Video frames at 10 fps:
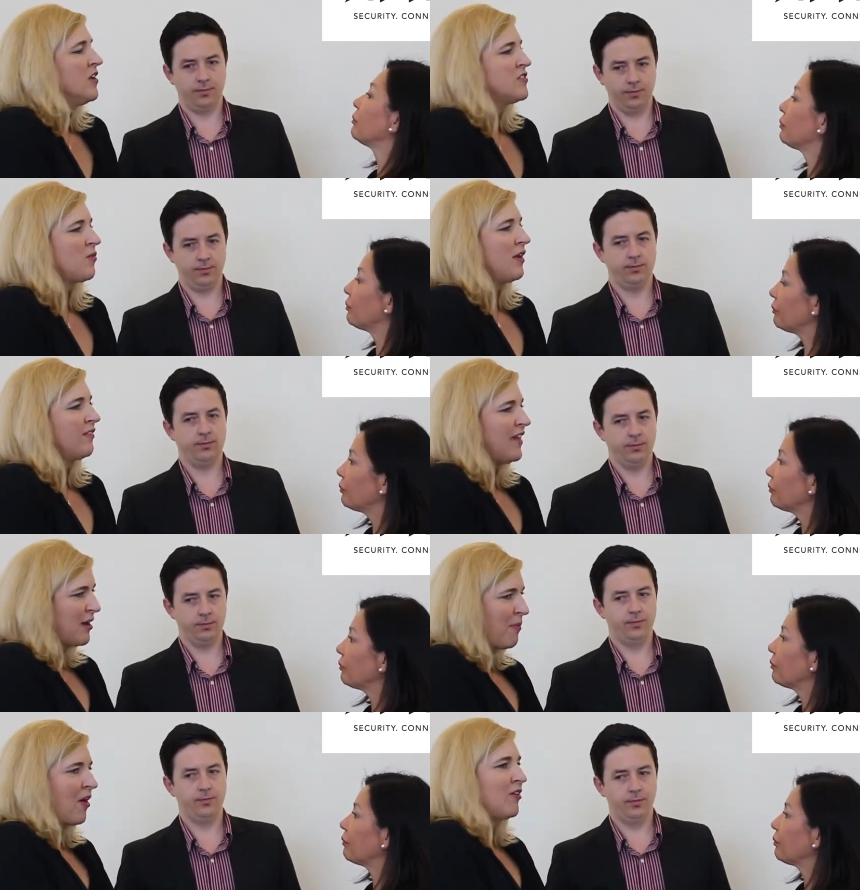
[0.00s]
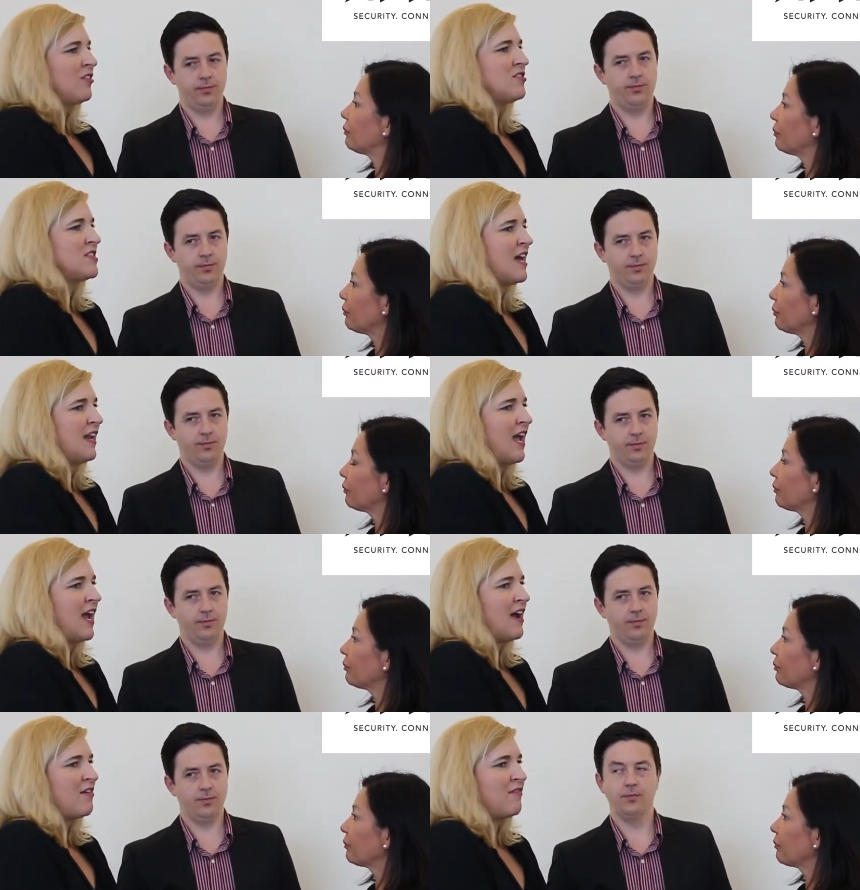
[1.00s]
Speaker 1: So we have a lot of partners that
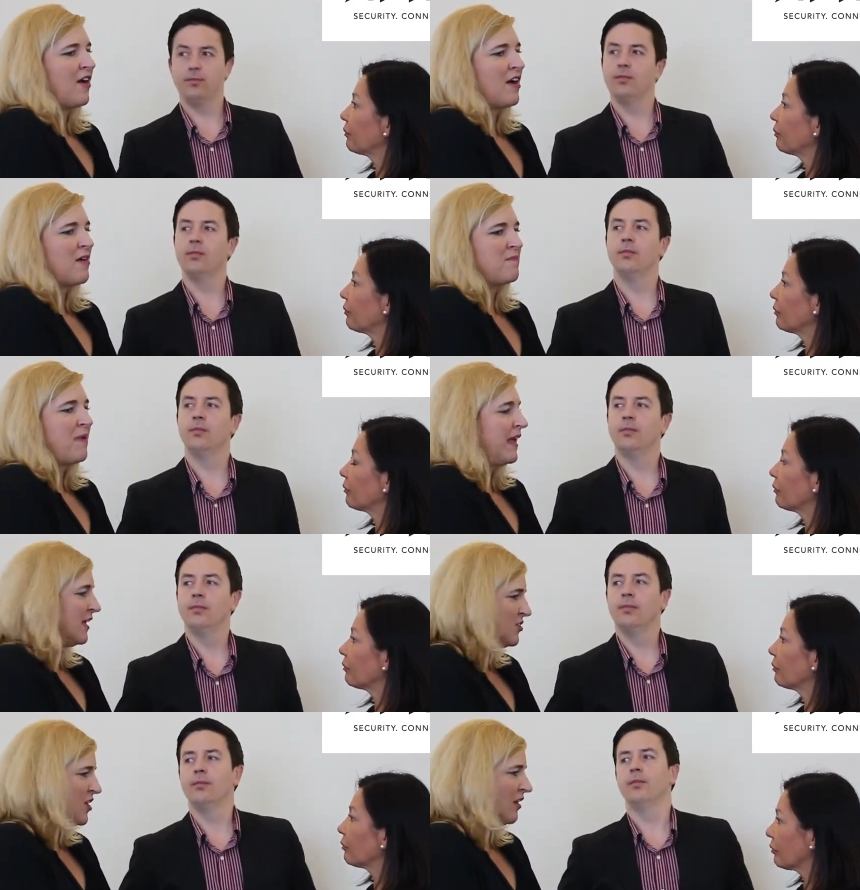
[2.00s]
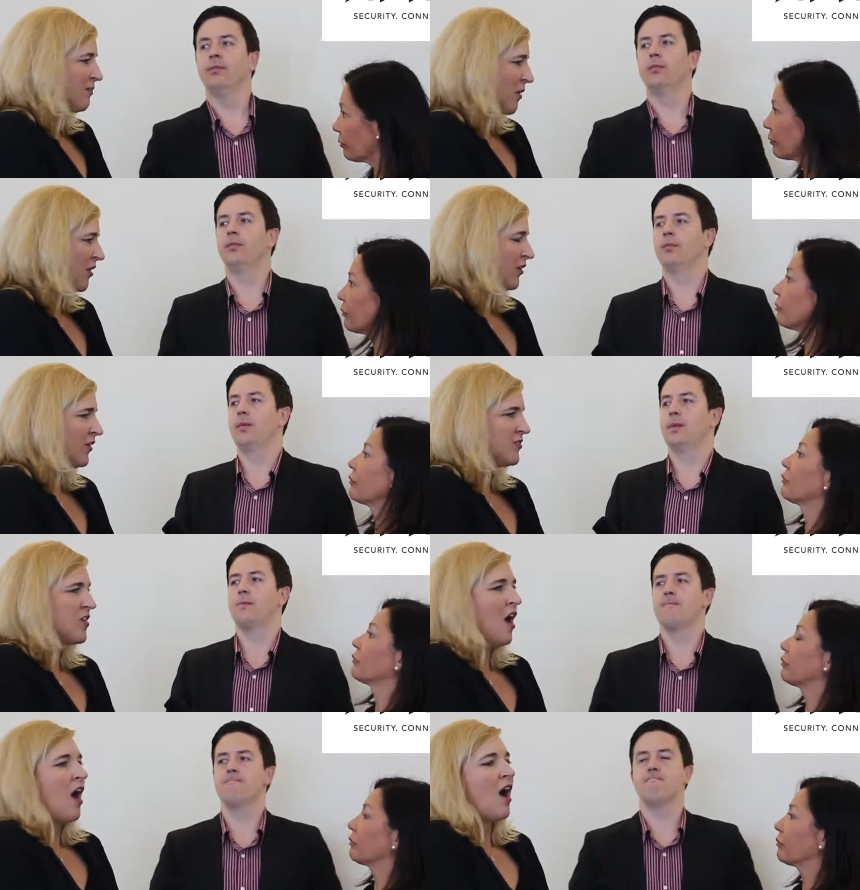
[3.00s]
have um, banking channel
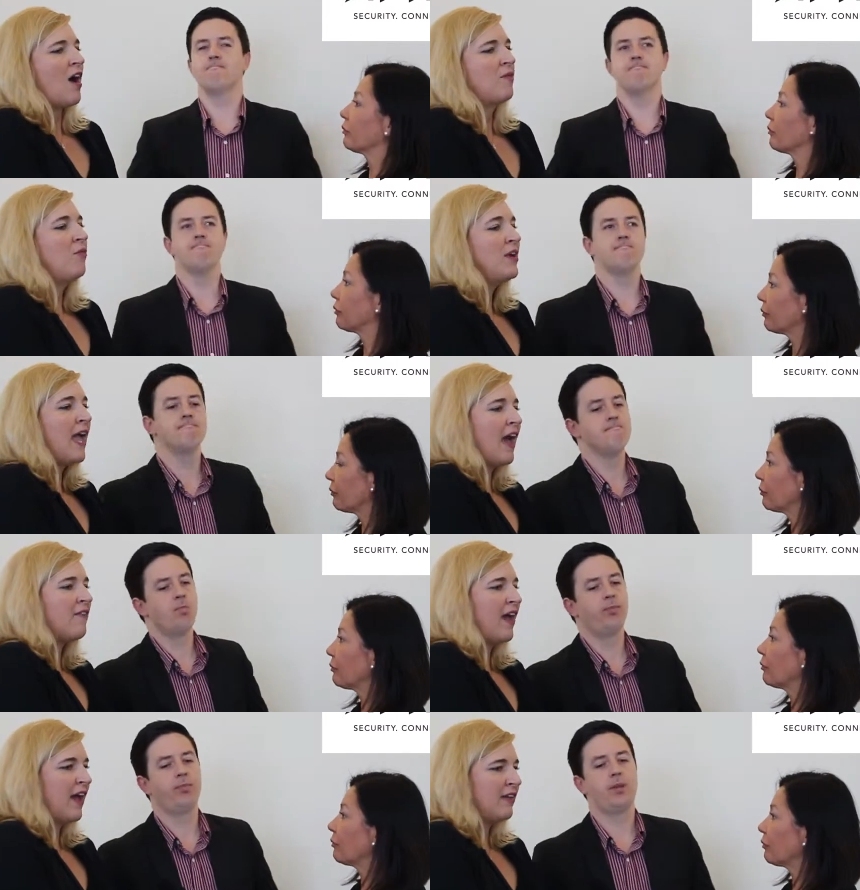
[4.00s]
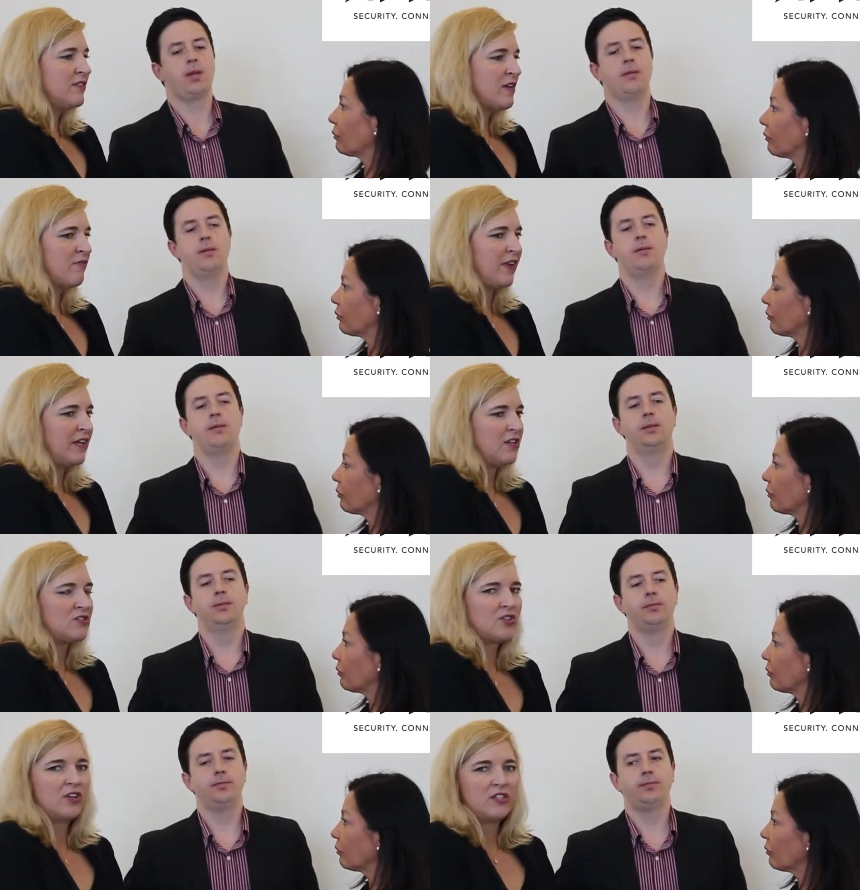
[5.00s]
partners. Um, we have had some
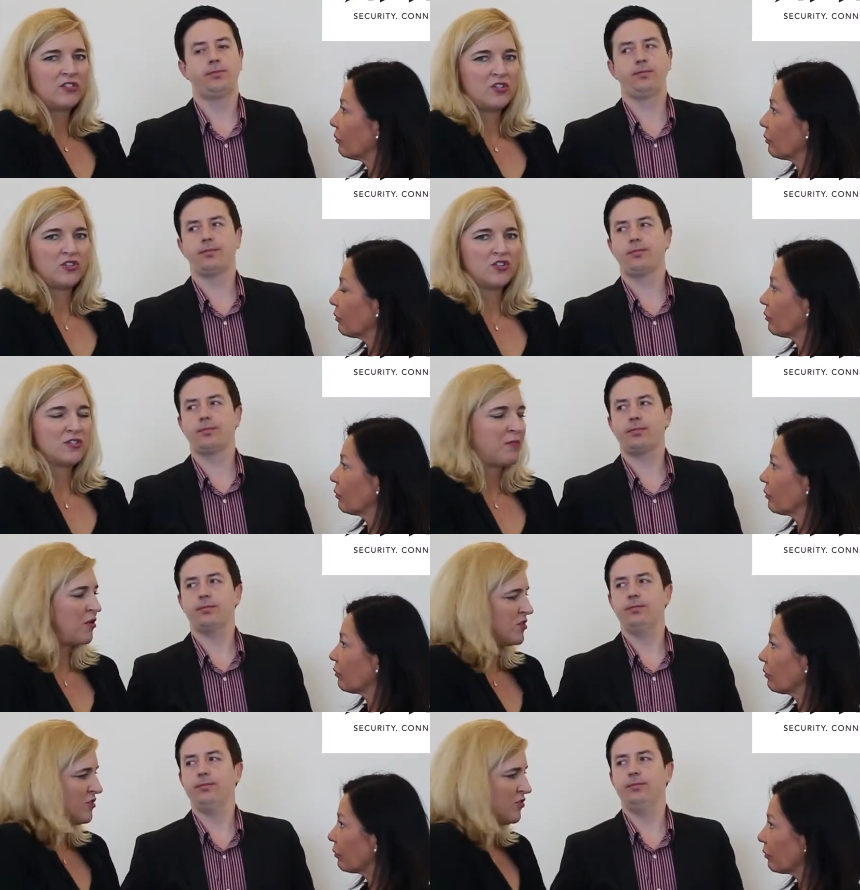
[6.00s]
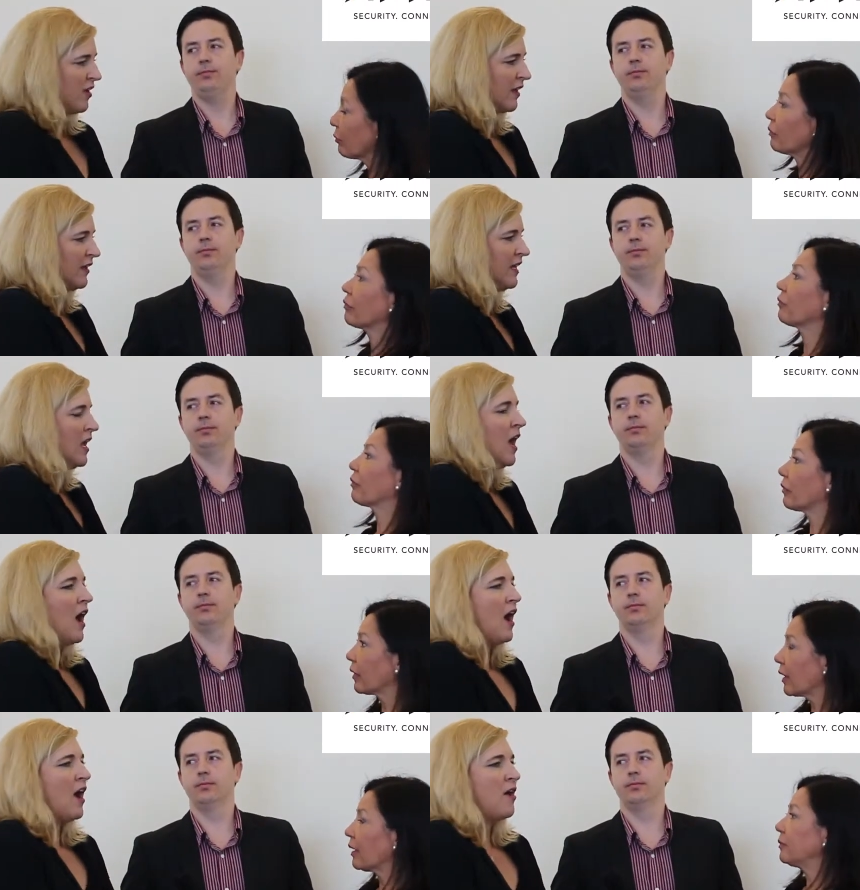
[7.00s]
financial institutions approach us directly,
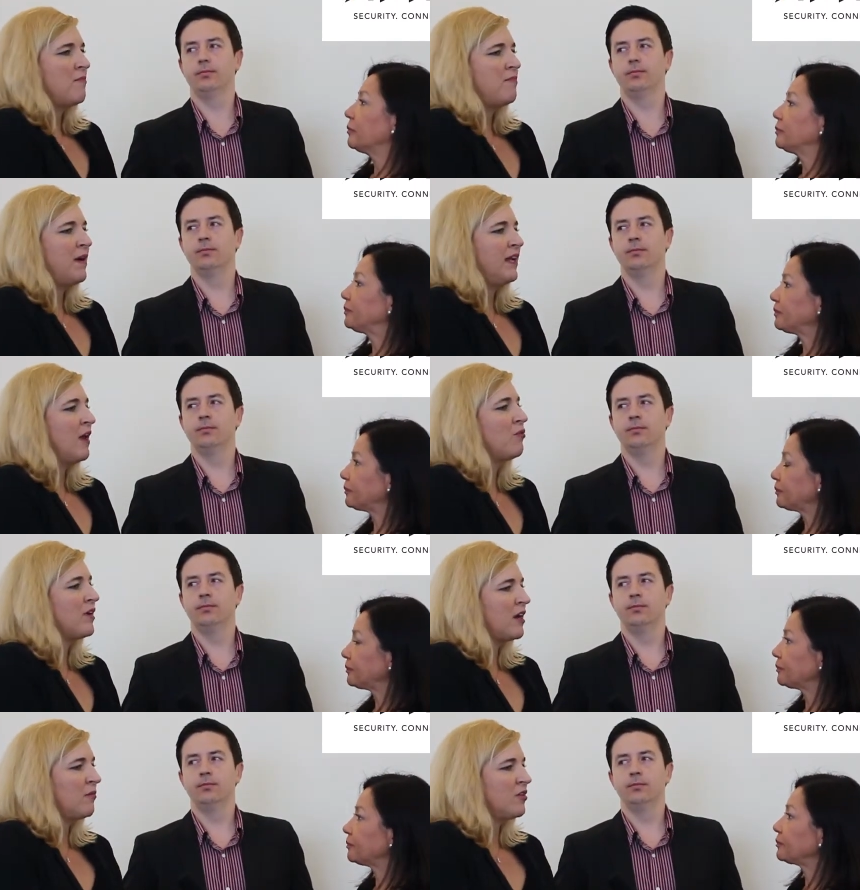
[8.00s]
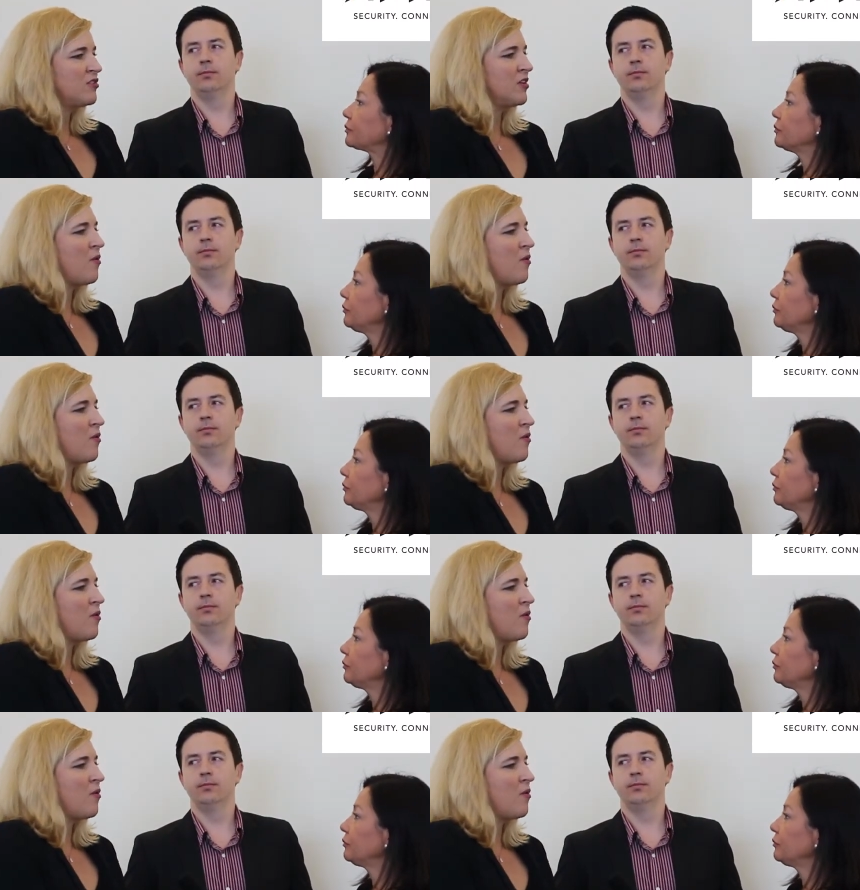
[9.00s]
um, but again, we're not a merchant